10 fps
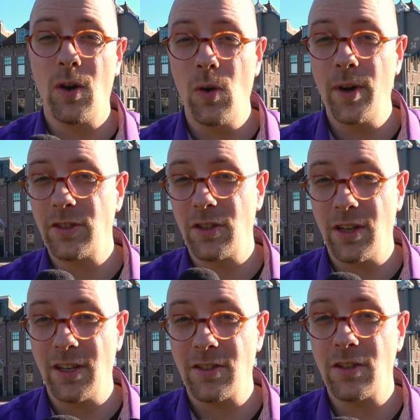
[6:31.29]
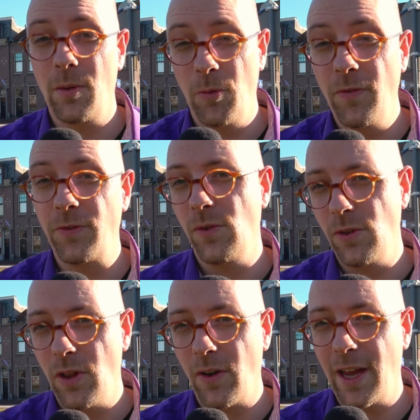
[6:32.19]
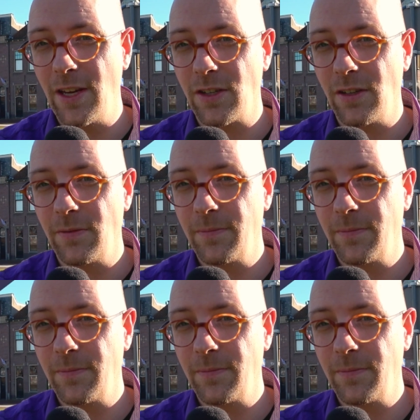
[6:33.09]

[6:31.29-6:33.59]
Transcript: always suggests a move to a new location.